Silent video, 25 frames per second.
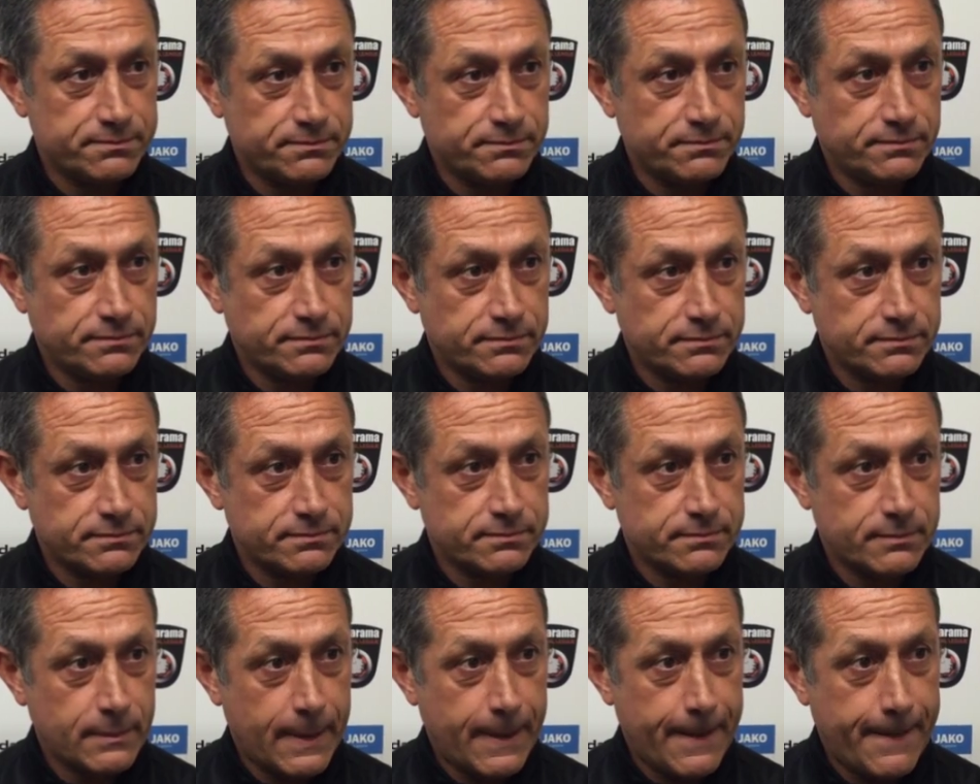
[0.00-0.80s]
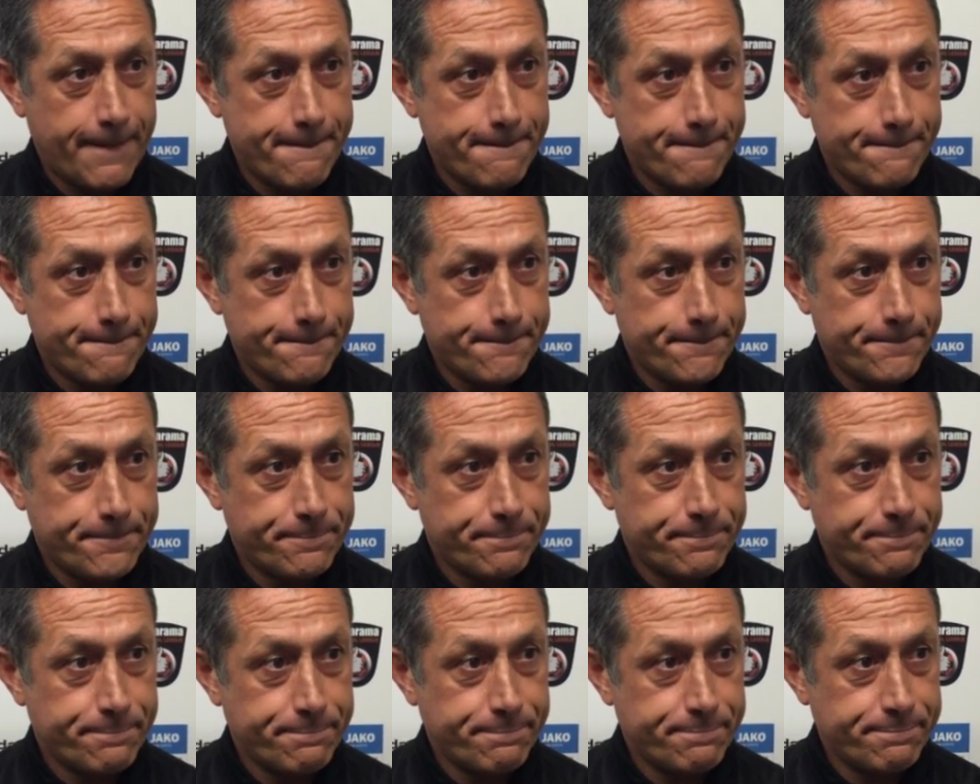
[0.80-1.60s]
And uh, we've got a couple of
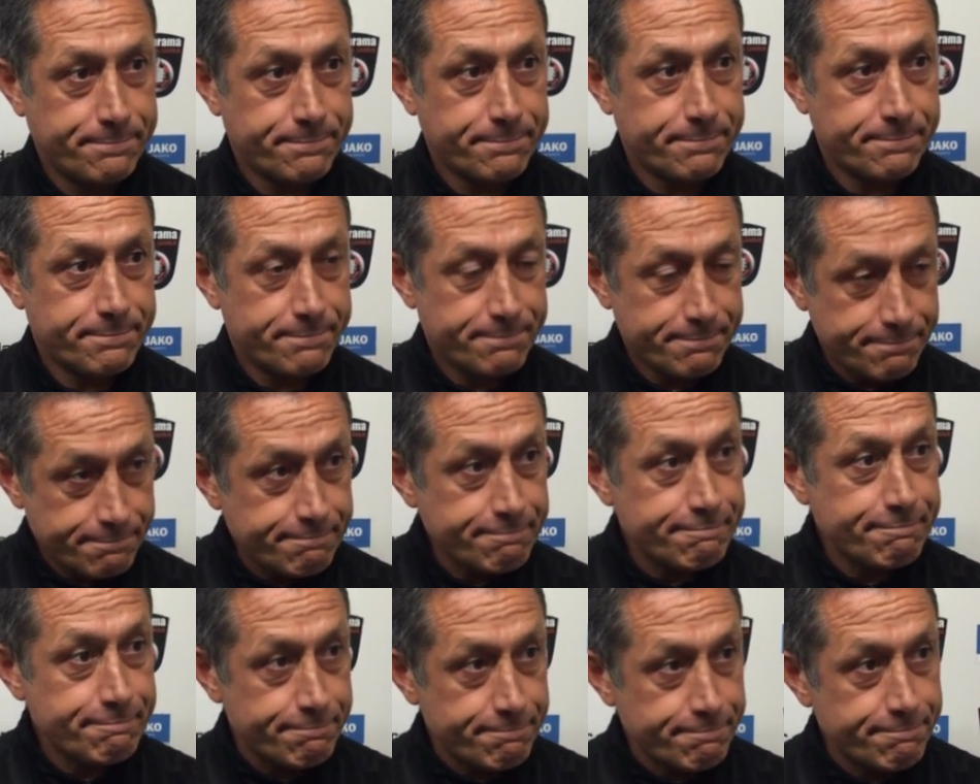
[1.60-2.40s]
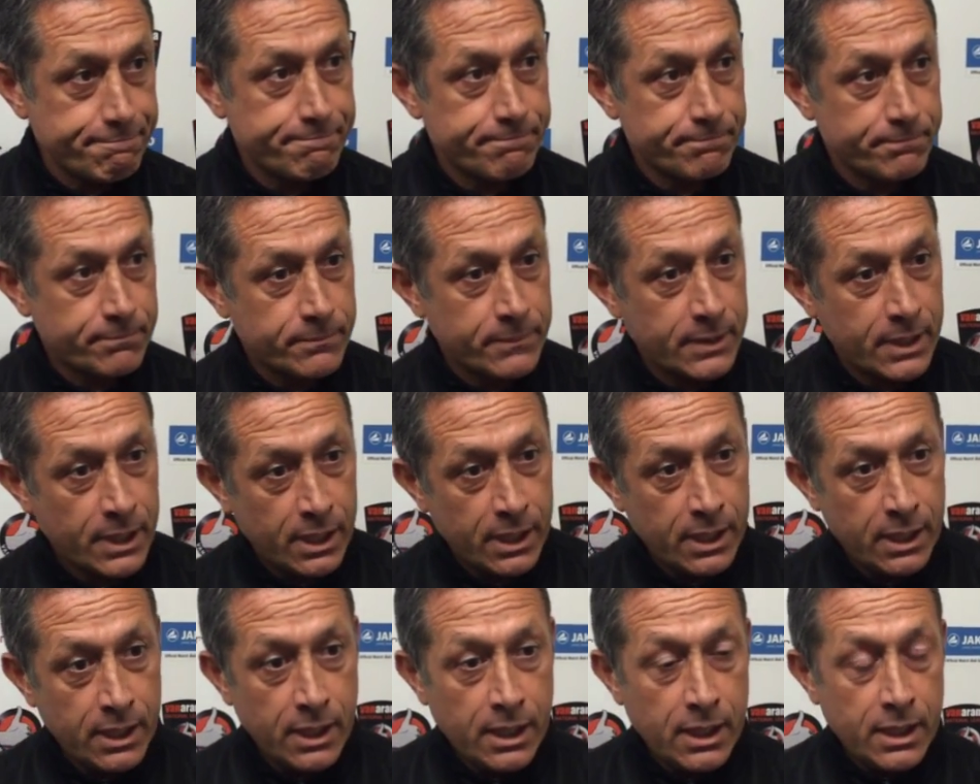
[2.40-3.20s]
absentees today. Are you able to shed any light
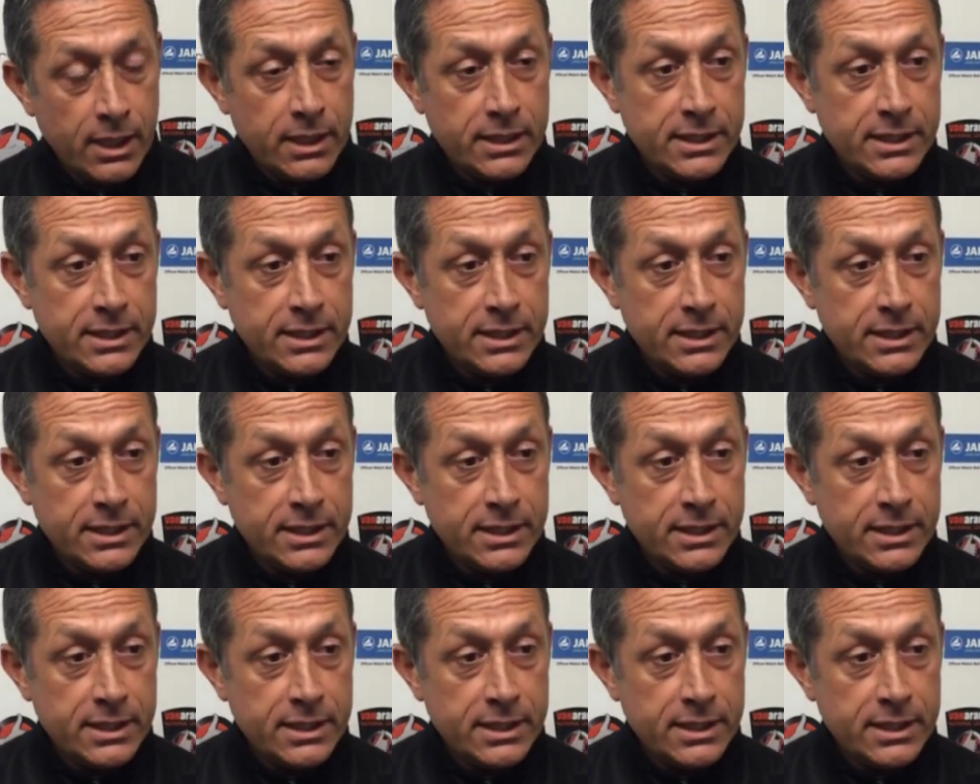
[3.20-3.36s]
on that?